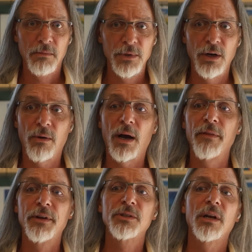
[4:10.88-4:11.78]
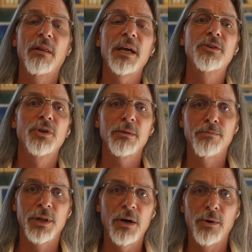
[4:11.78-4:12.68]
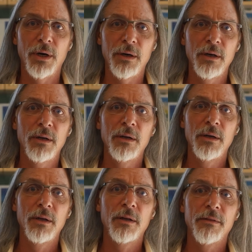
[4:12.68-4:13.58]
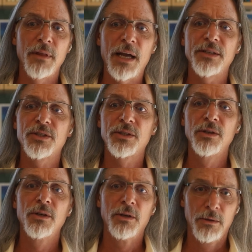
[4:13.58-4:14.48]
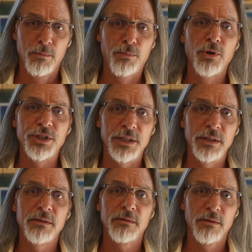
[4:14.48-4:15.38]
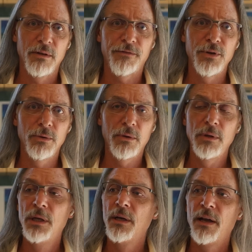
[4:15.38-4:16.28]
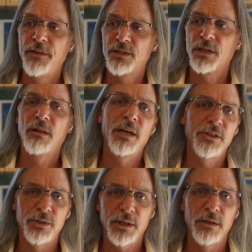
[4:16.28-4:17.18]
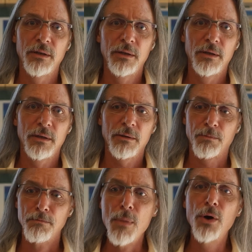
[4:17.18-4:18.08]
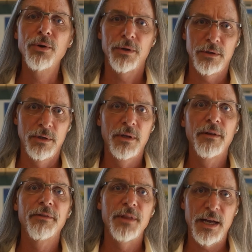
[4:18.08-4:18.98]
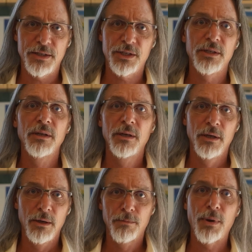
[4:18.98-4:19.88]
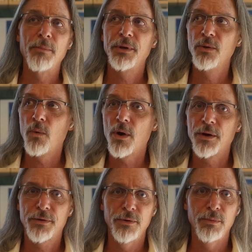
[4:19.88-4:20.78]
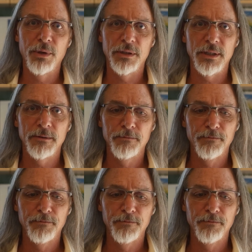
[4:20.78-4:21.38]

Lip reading: there's an electric blower that's pushing the fuel, and there's an electric motor that's pumping the water through the building,